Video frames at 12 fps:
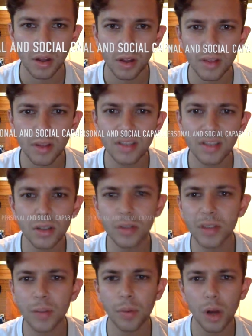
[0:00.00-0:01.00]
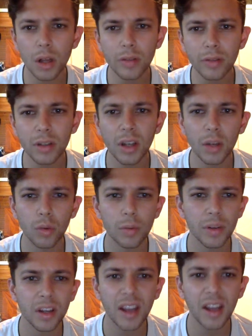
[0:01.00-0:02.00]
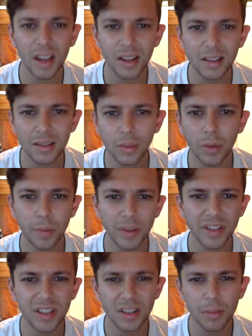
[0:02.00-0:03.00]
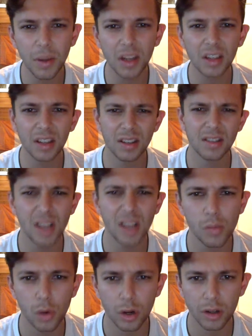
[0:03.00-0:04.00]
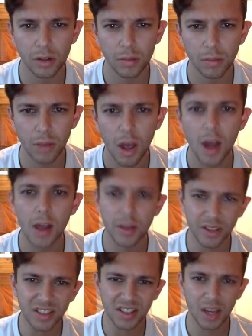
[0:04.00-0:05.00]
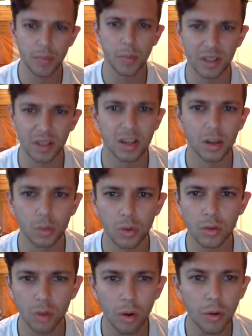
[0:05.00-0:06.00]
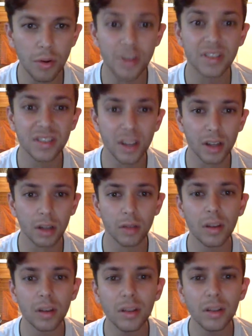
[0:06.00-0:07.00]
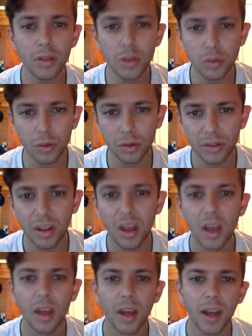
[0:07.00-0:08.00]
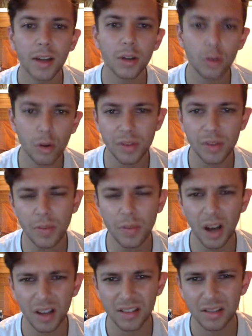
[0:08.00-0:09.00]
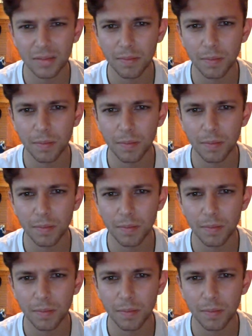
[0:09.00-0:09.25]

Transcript: These skills are prevalent and will be enhanced when participating in teamwork. This capability will grow through the study of individuals and groups in the past.